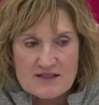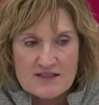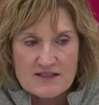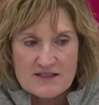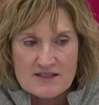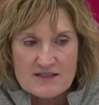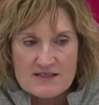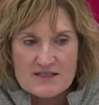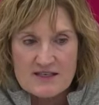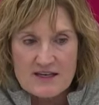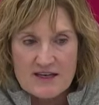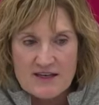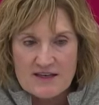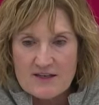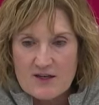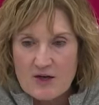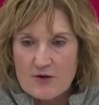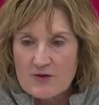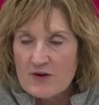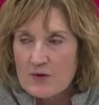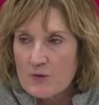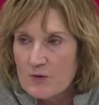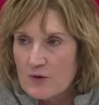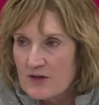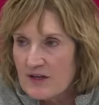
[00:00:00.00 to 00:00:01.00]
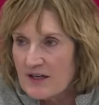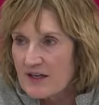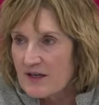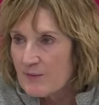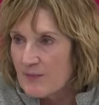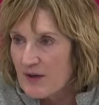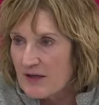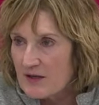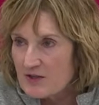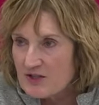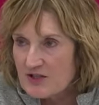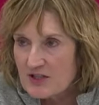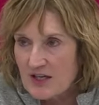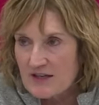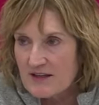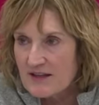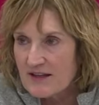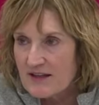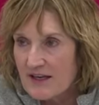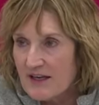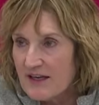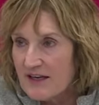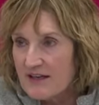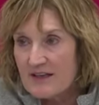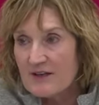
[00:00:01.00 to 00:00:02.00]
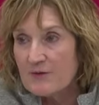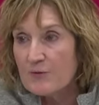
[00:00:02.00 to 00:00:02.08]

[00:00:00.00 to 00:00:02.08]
this and know that we'll get a better shot at the end.